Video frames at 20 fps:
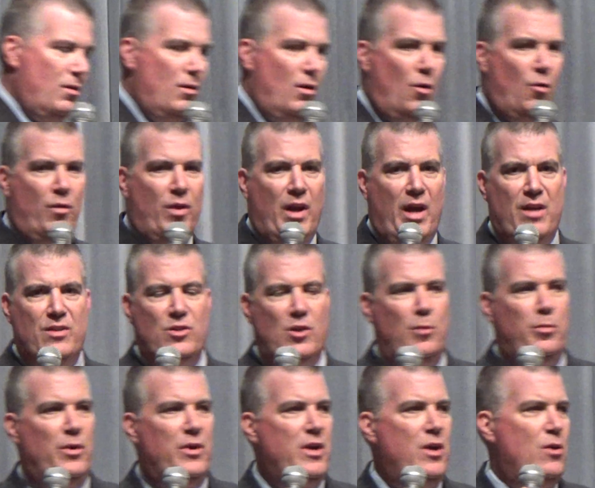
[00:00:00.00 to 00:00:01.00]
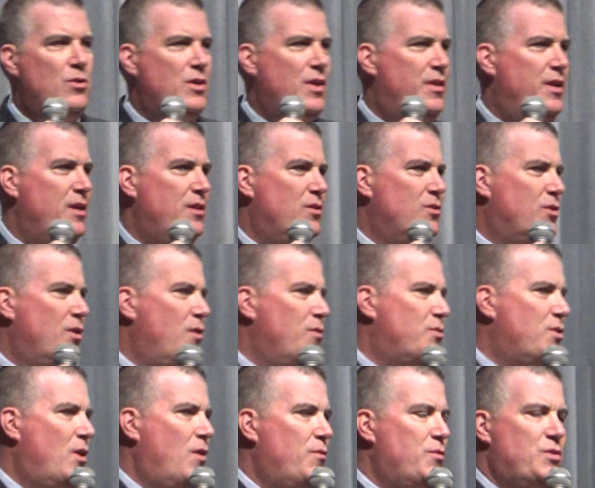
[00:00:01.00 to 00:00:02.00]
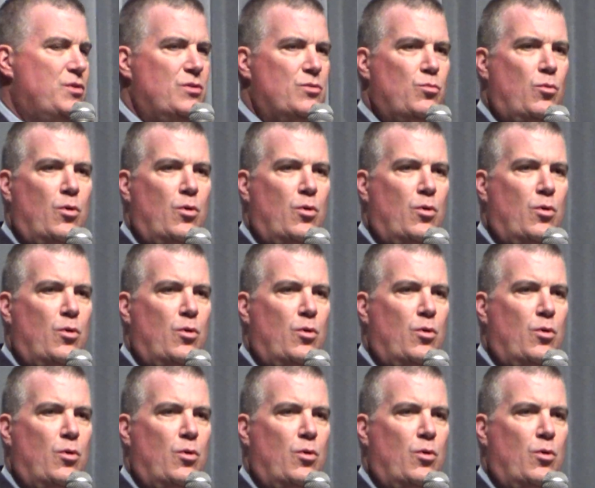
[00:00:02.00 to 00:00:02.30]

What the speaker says: Over the last couple of years, I think the Sheriff's Office has